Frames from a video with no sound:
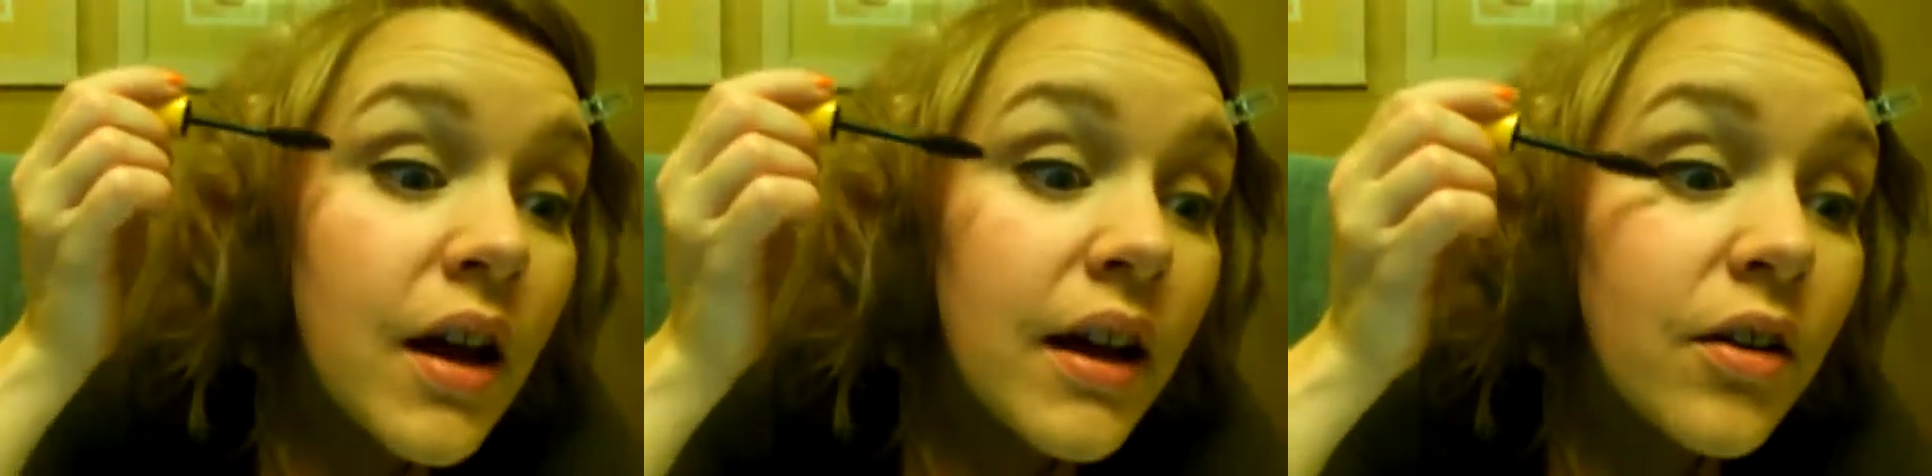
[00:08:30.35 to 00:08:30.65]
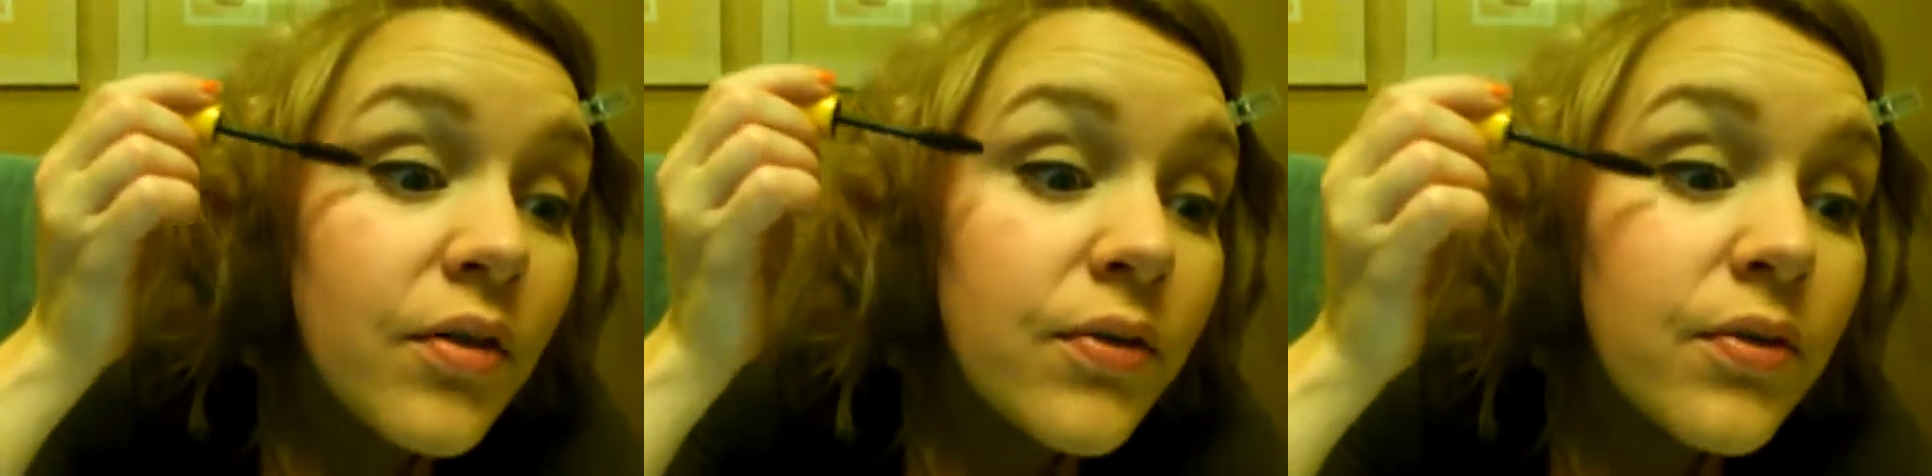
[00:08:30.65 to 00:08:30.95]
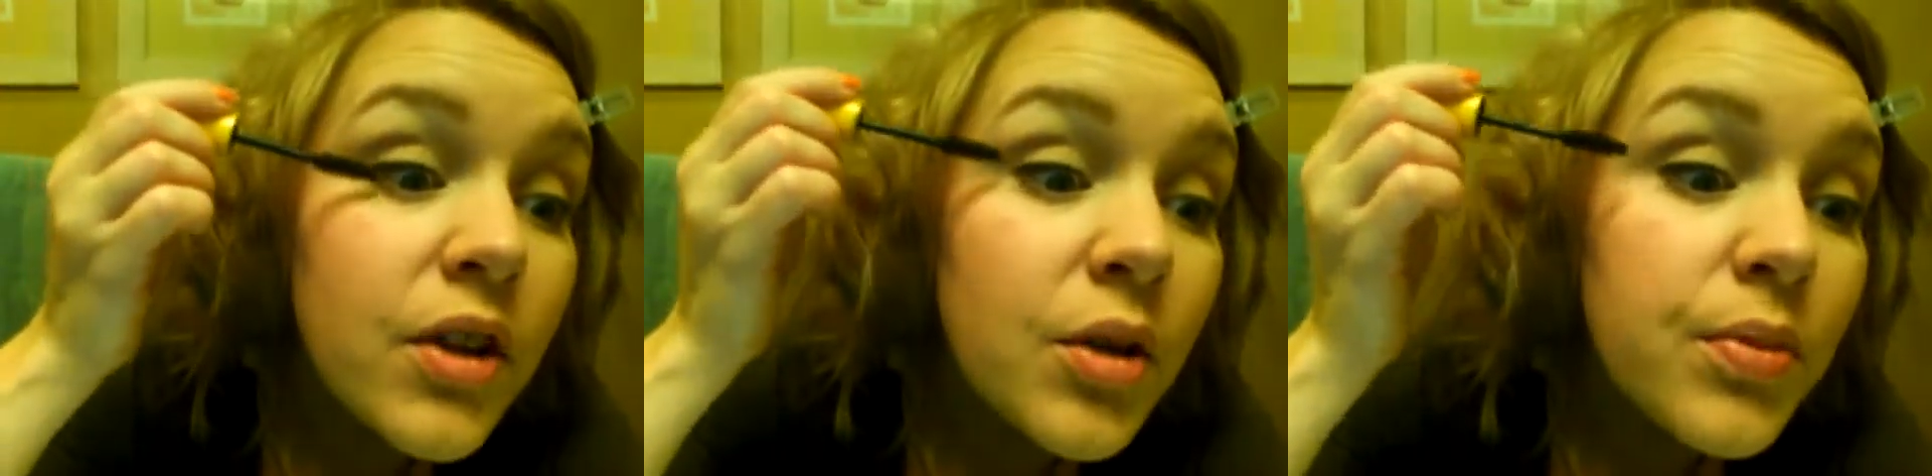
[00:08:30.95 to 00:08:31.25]
kind of
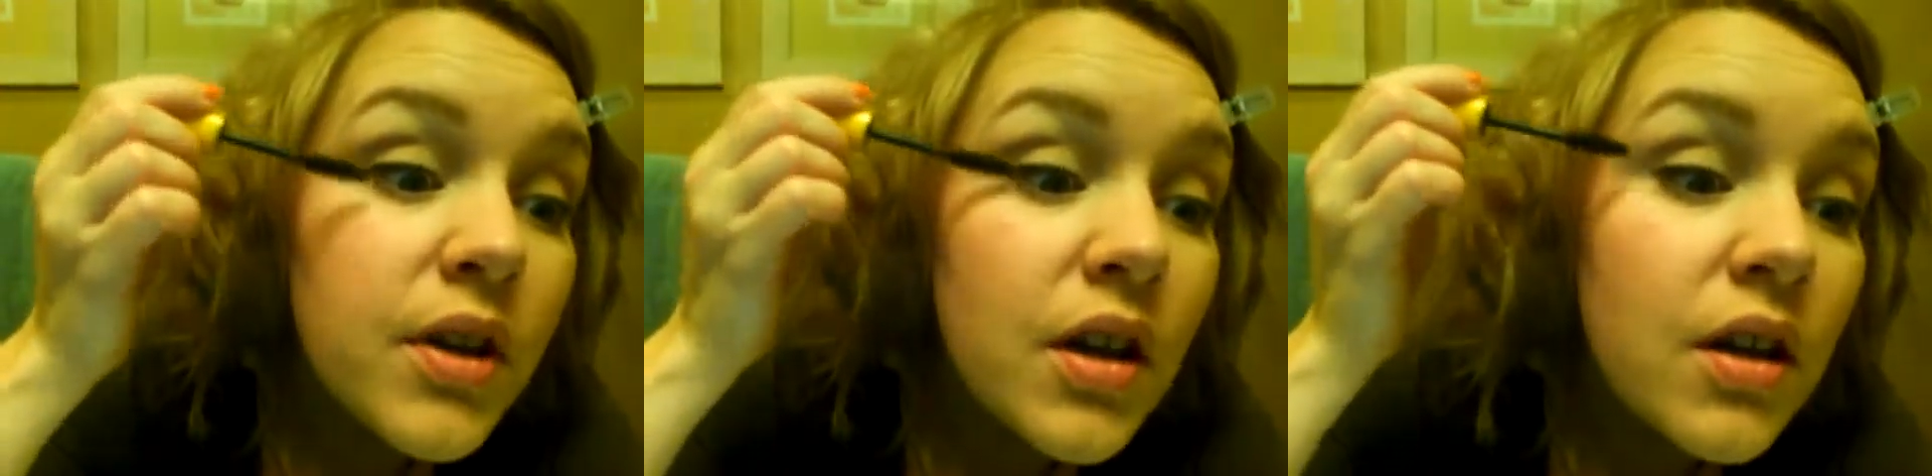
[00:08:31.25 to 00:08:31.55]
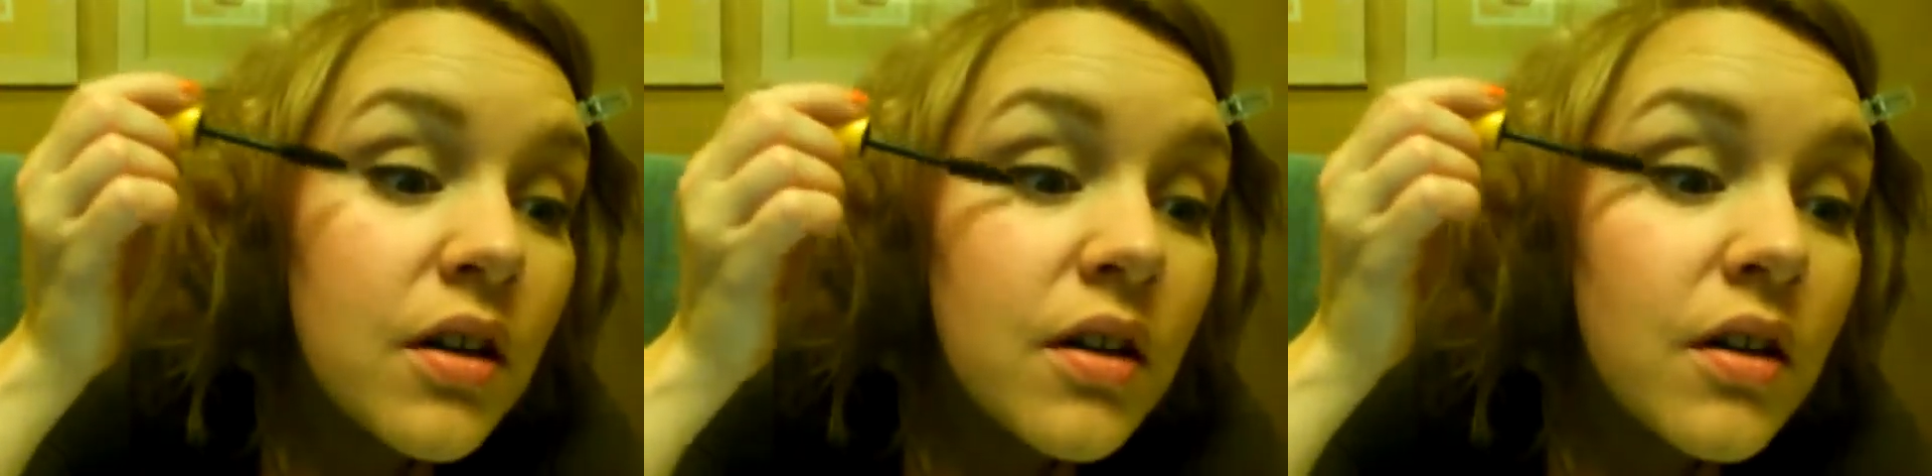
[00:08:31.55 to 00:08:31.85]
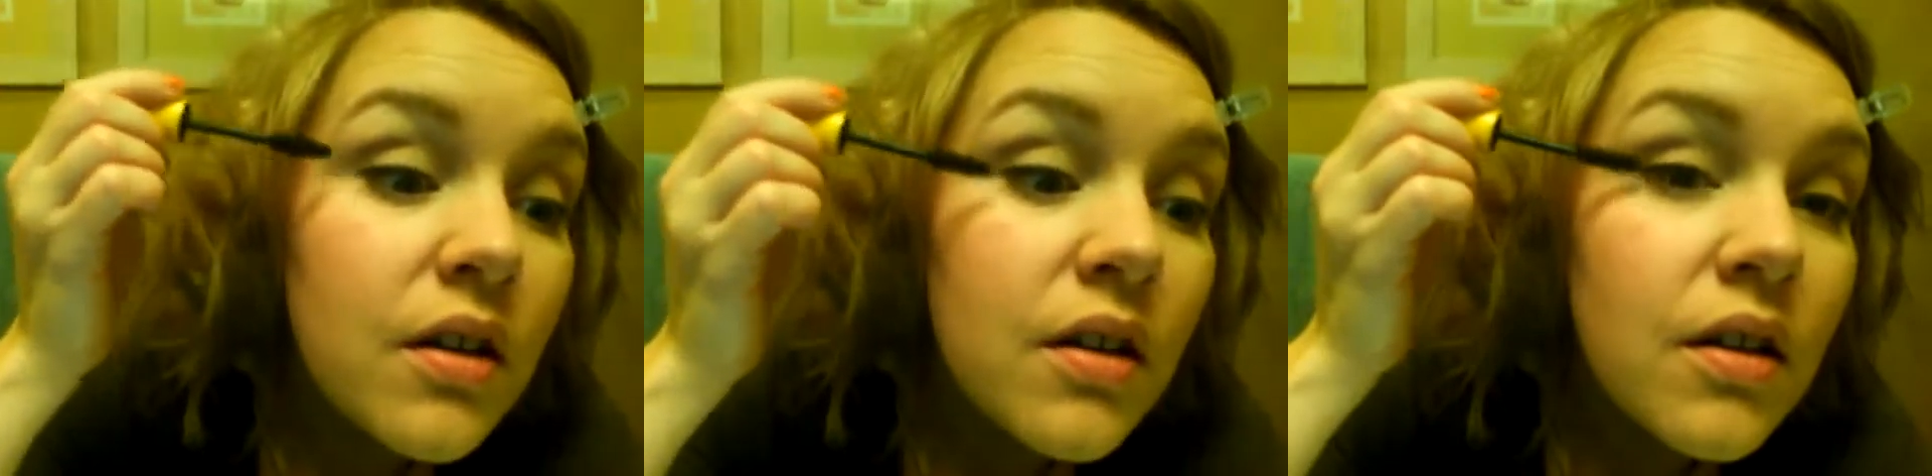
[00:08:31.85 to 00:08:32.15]
flip your
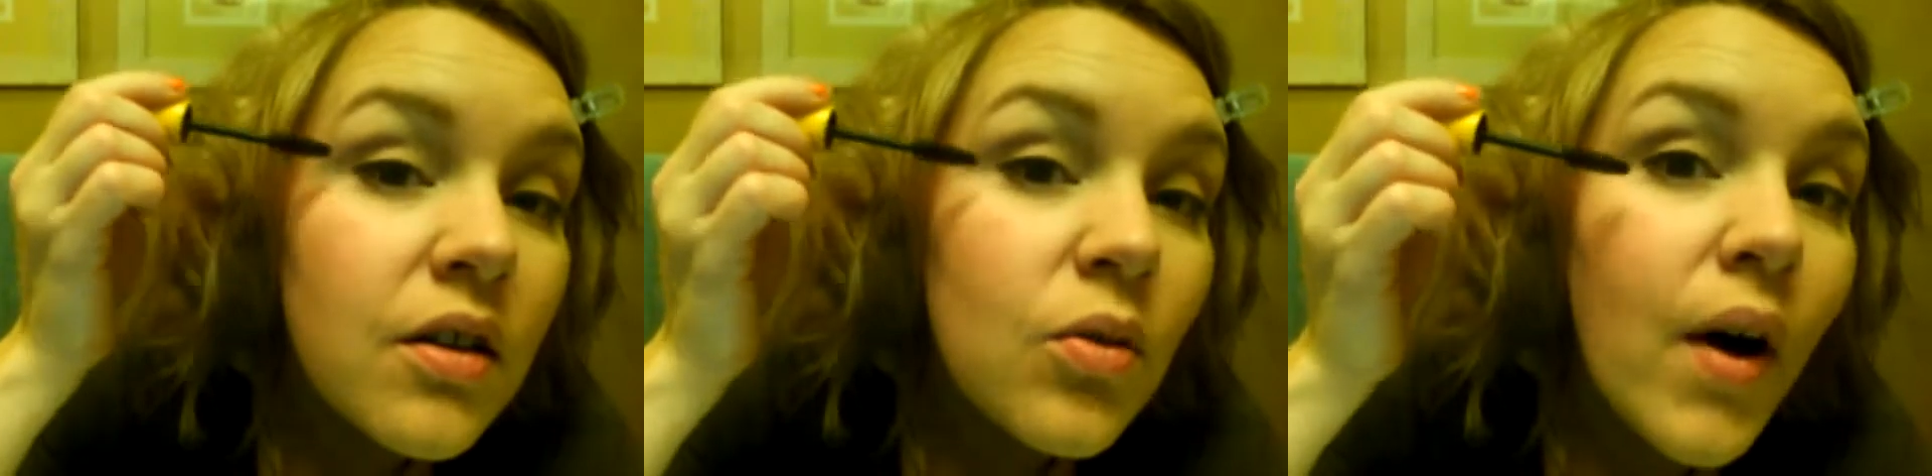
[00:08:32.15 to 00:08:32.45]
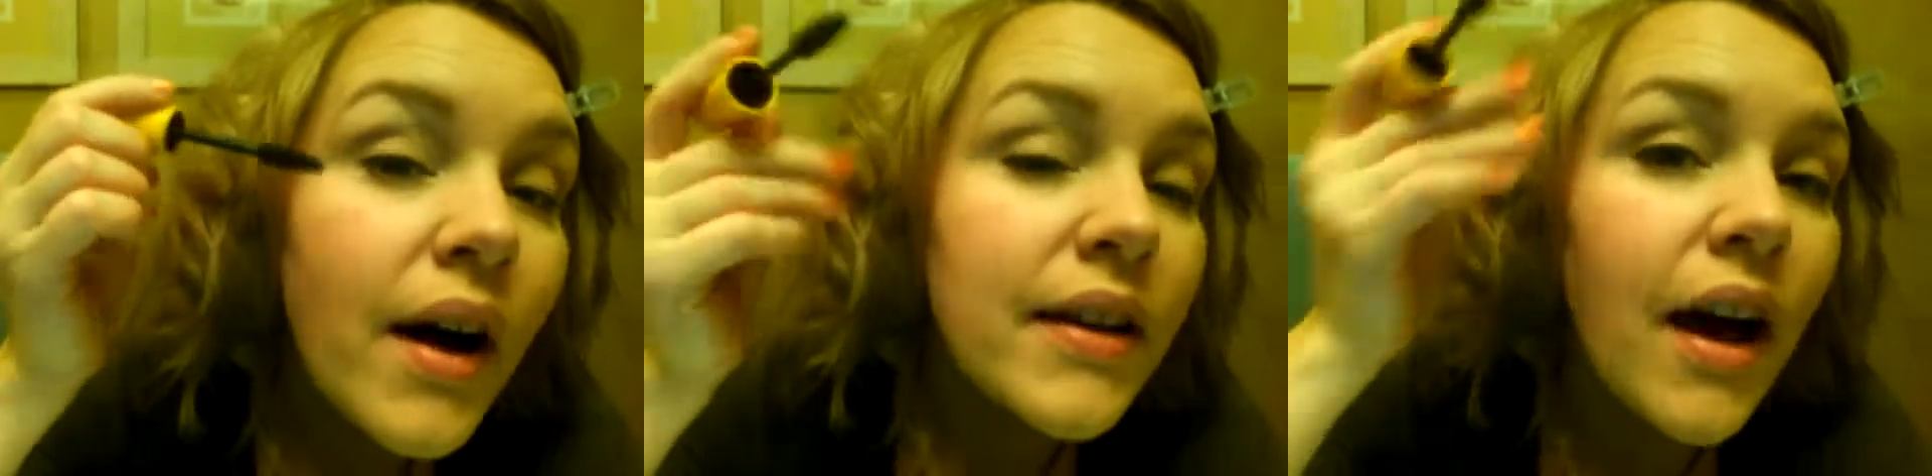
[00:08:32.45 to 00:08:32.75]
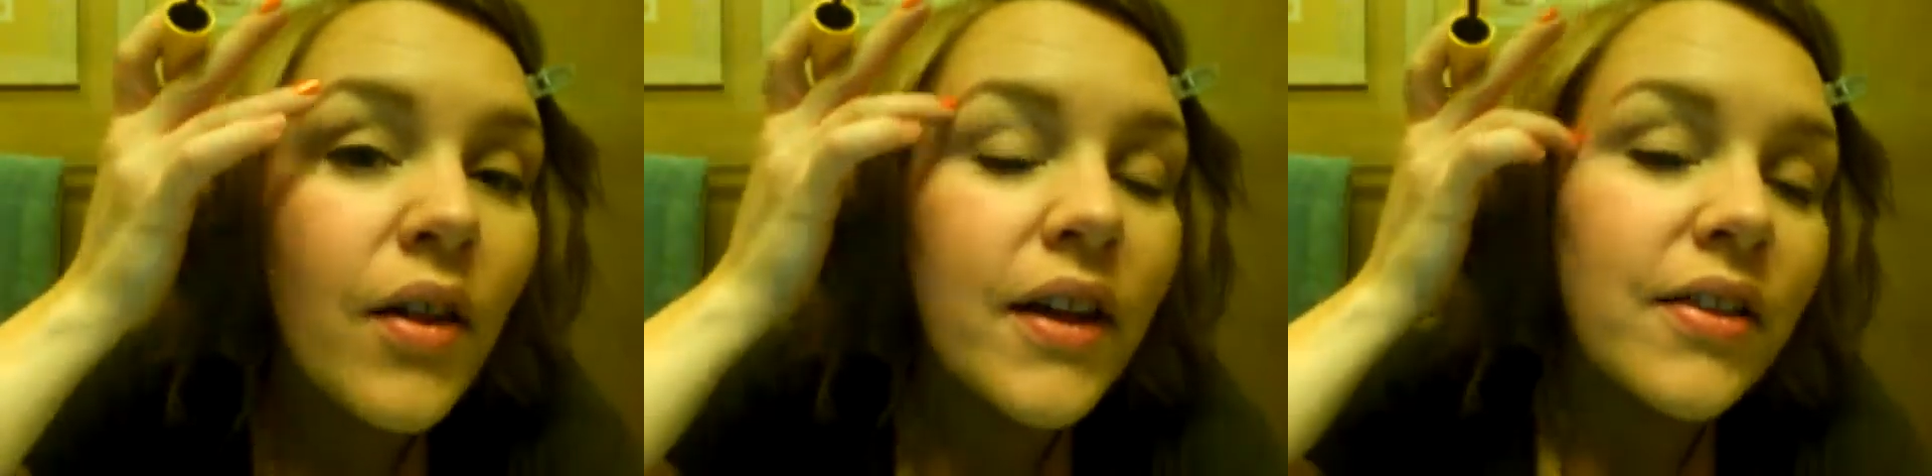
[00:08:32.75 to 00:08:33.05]
wand out